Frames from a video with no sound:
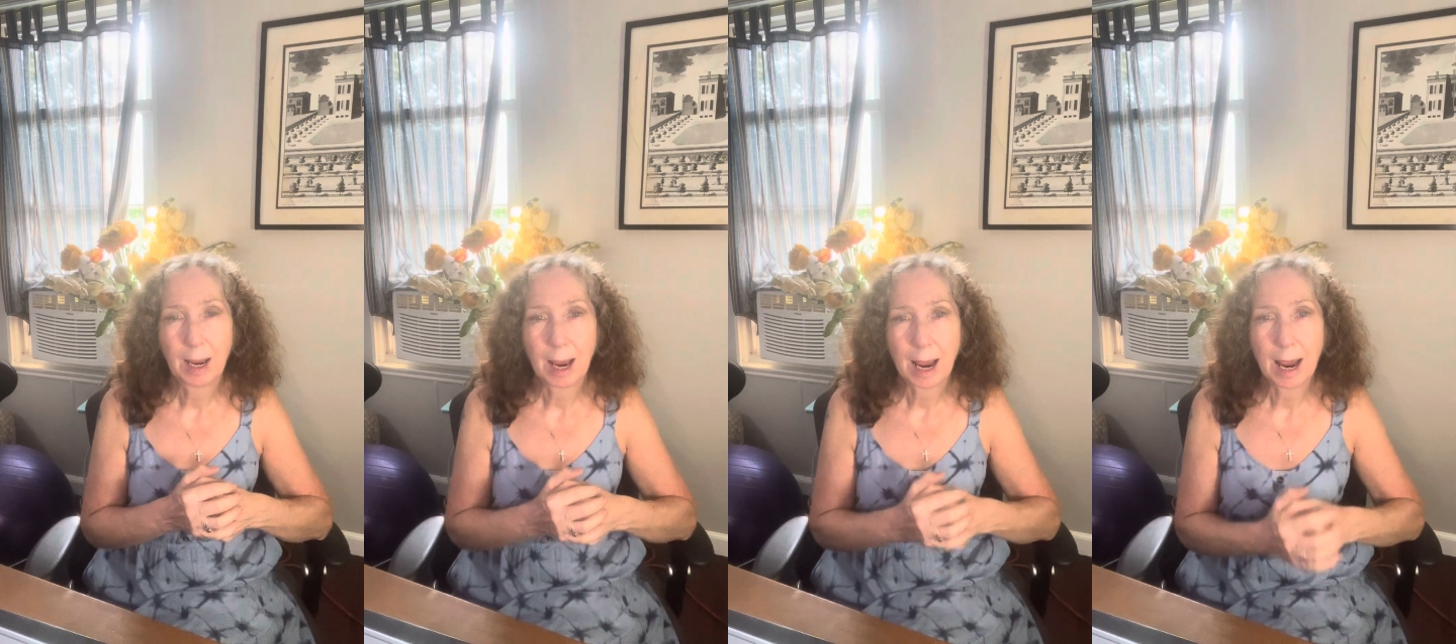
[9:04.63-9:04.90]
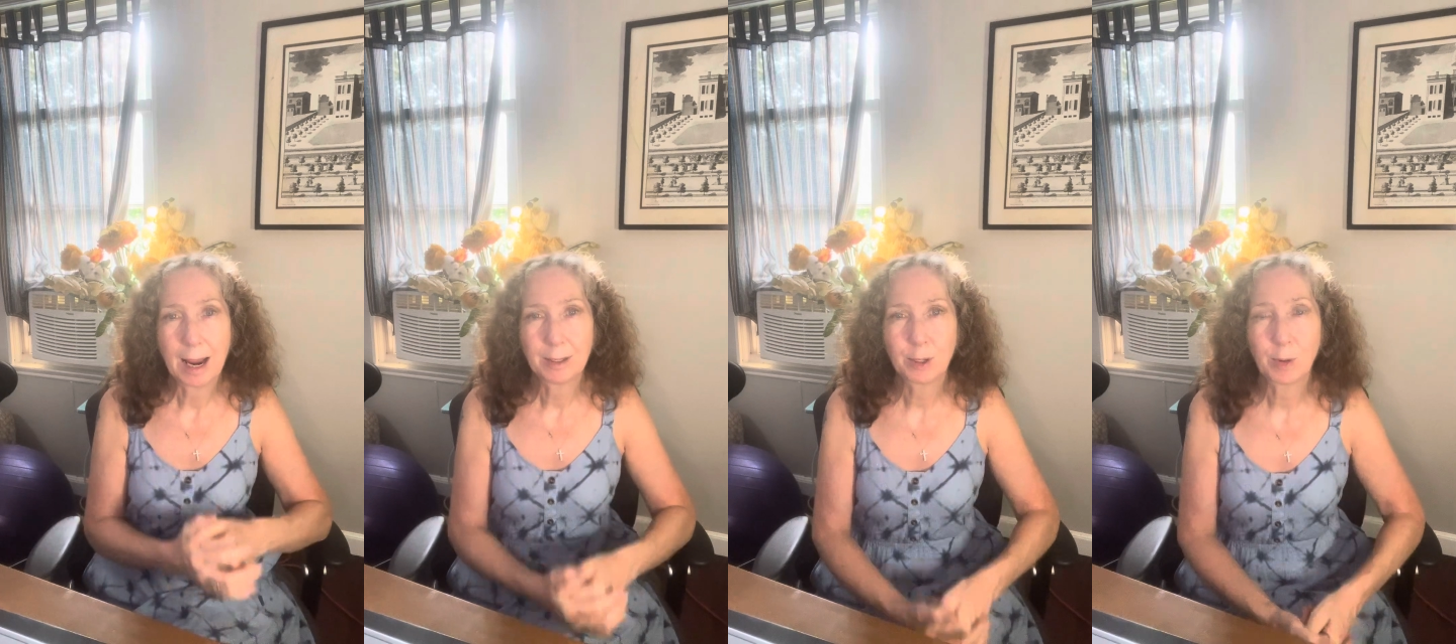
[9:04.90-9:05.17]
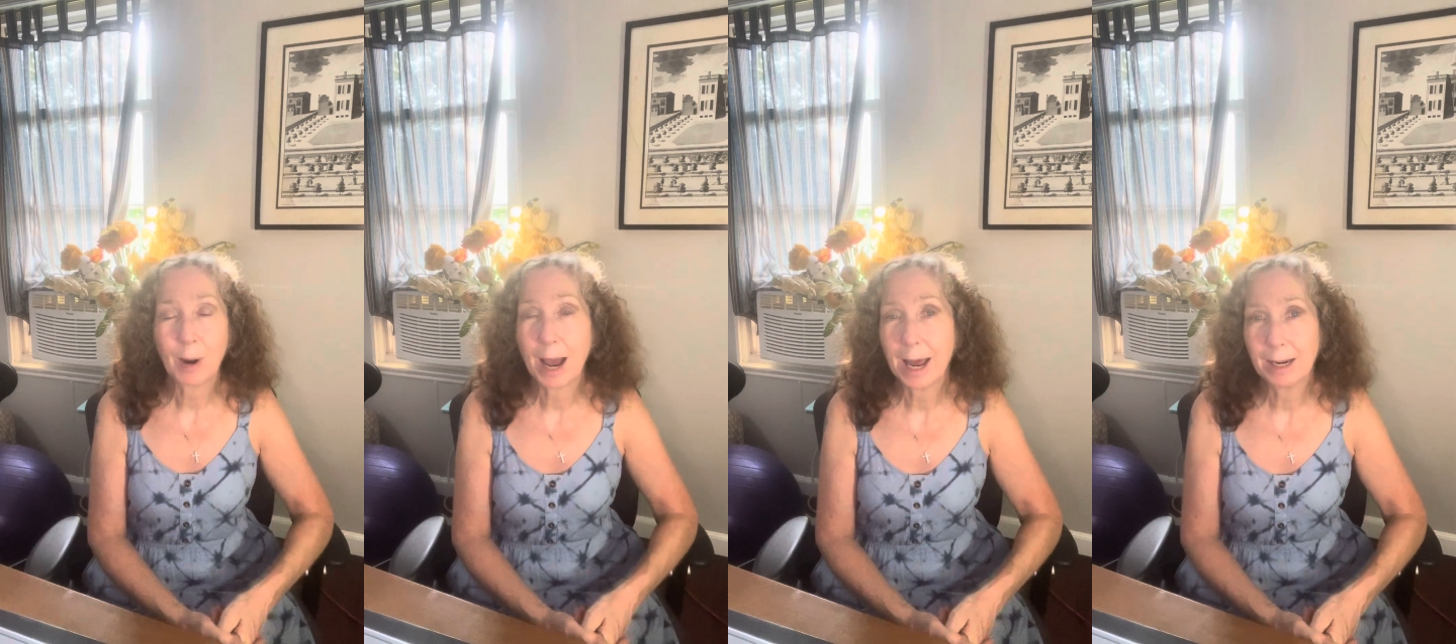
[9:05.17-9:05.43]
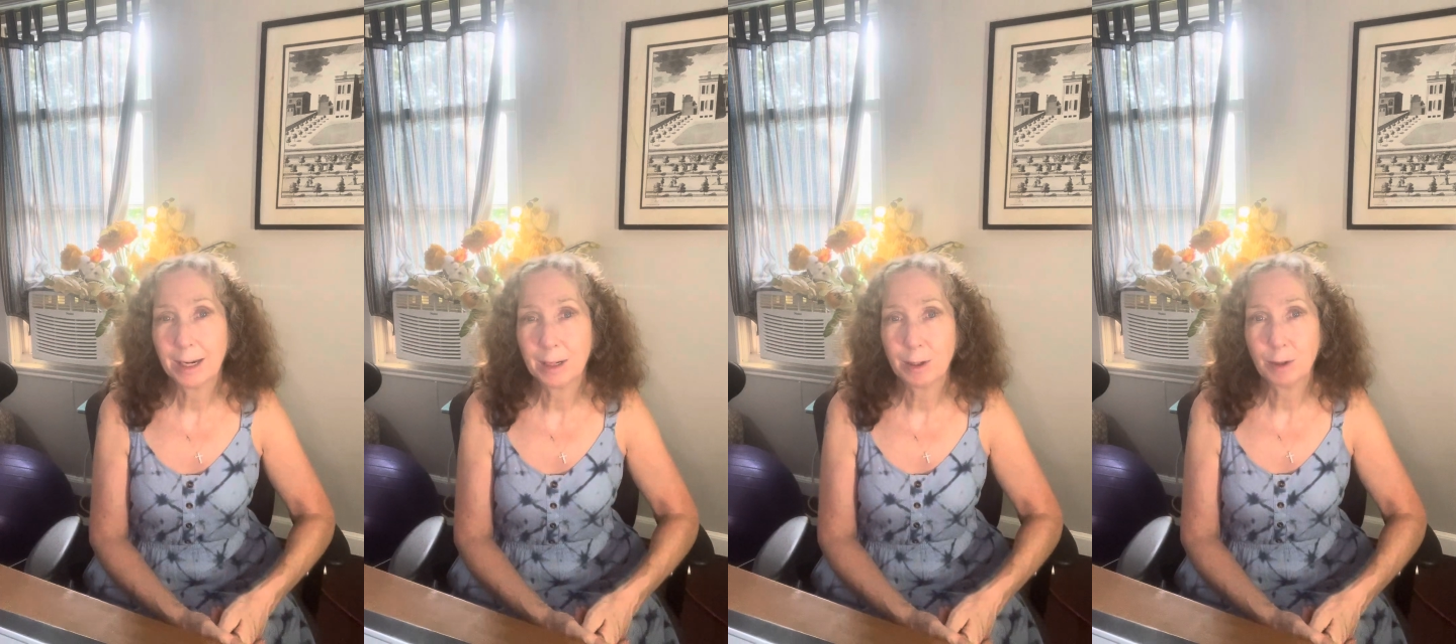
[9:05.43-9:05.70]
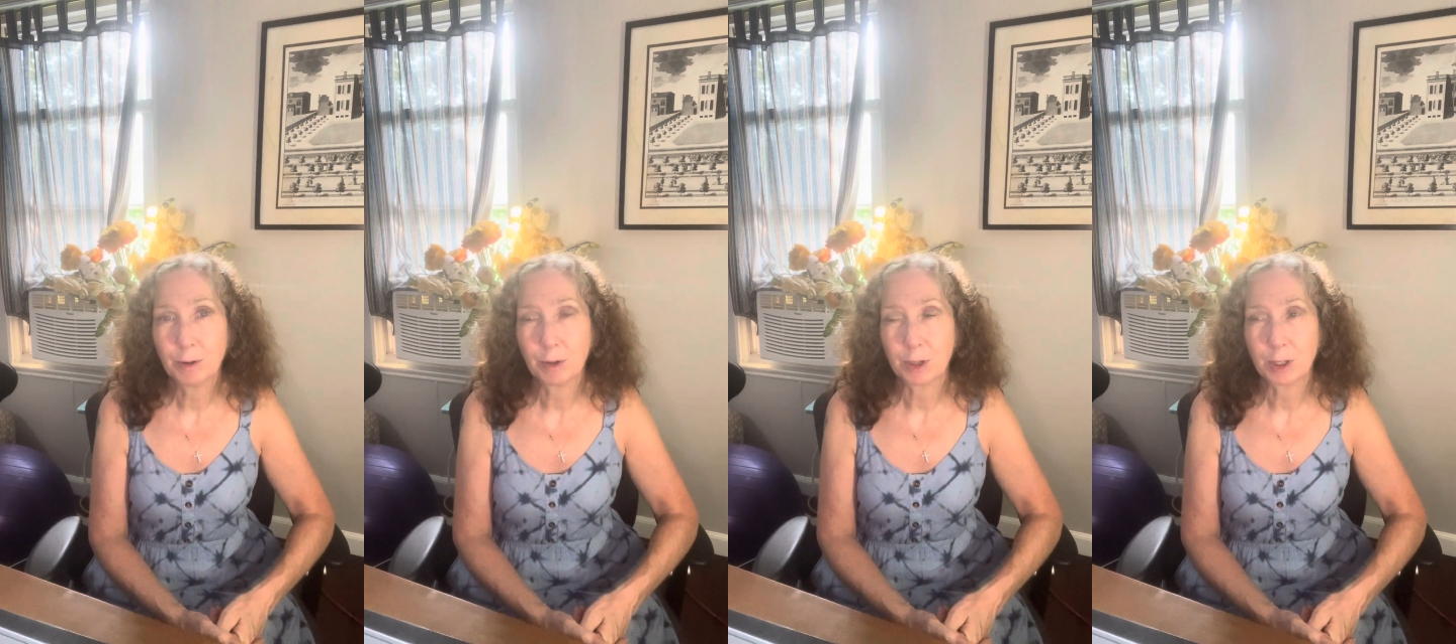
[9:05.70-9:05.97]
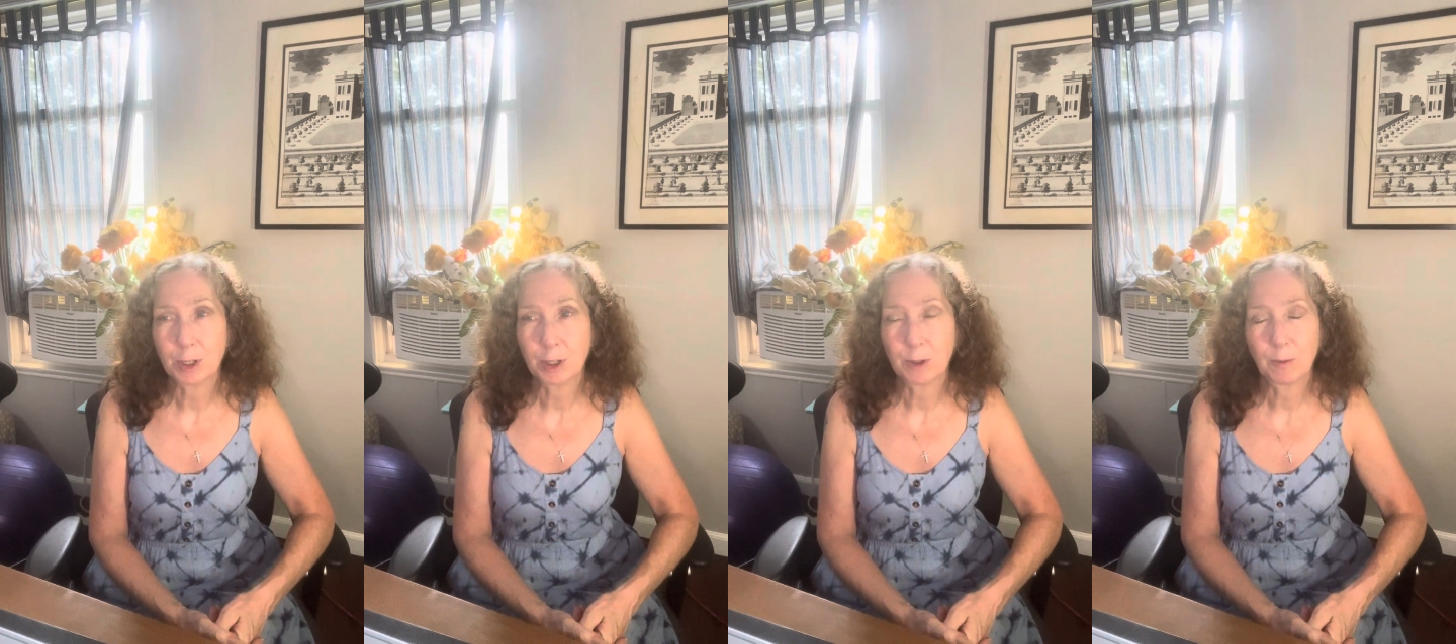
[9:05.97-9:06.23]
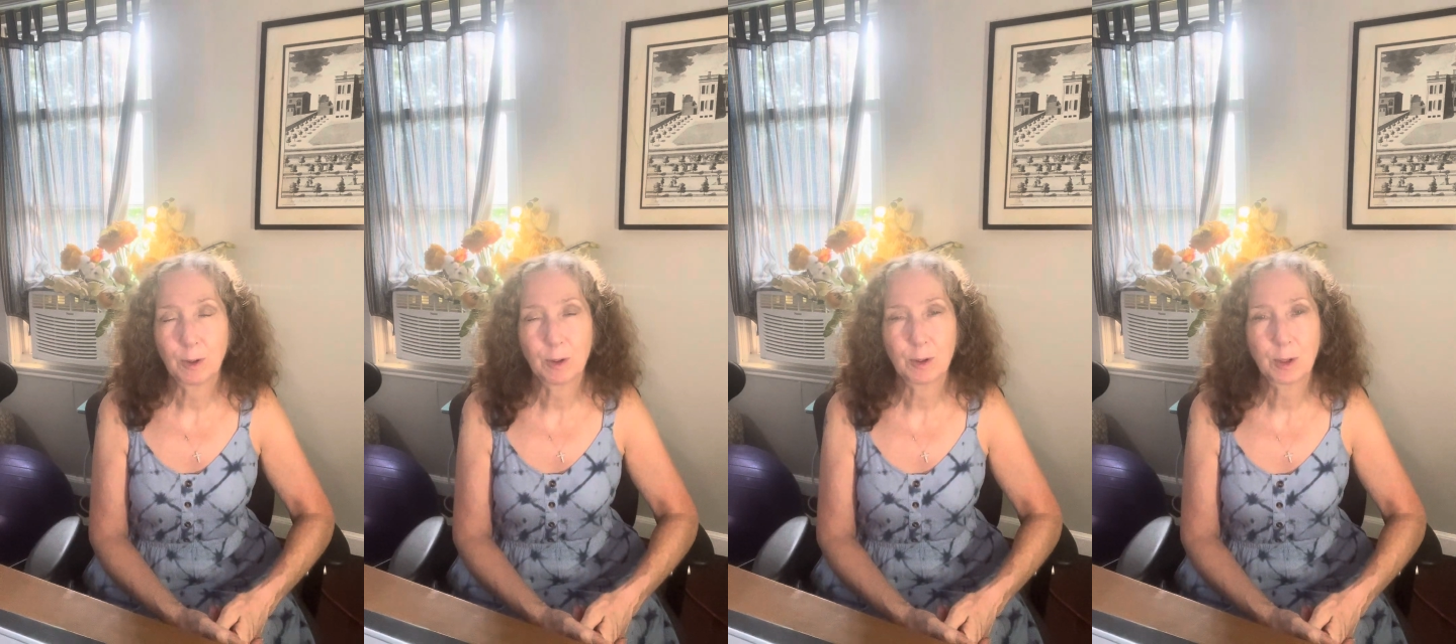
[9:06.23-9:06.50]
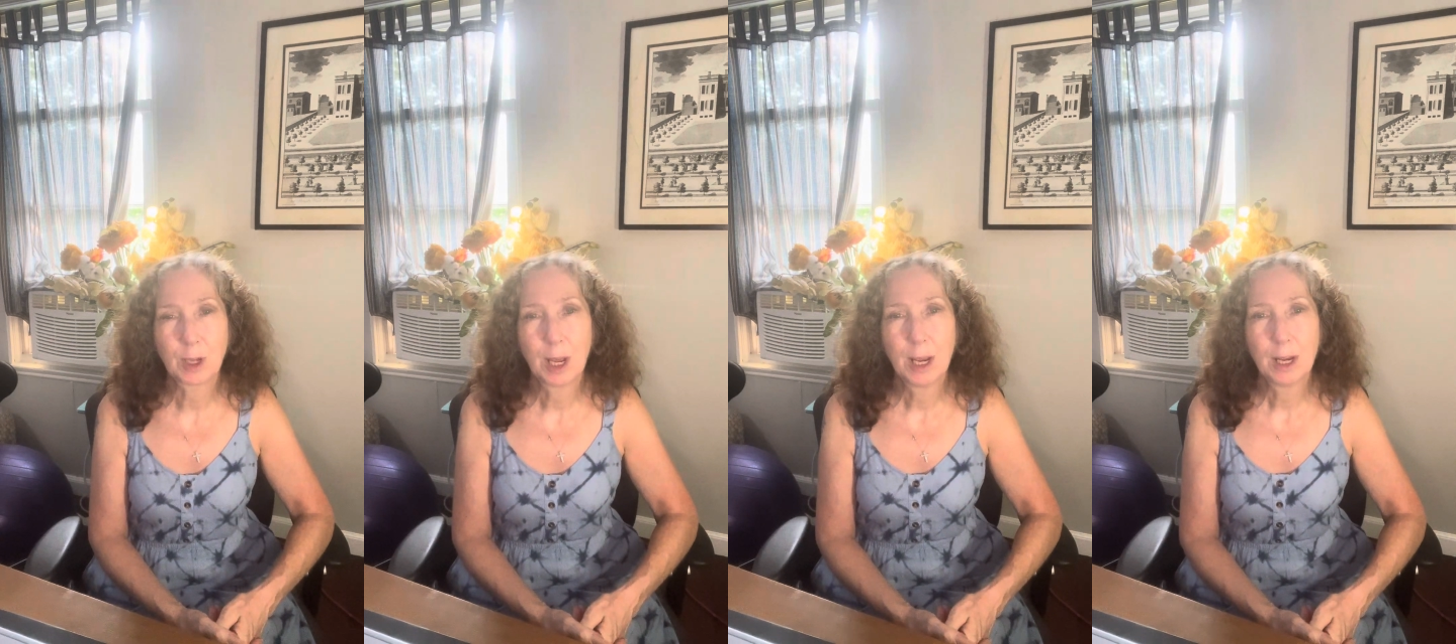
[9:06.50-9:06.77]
and to add in nutritious foods.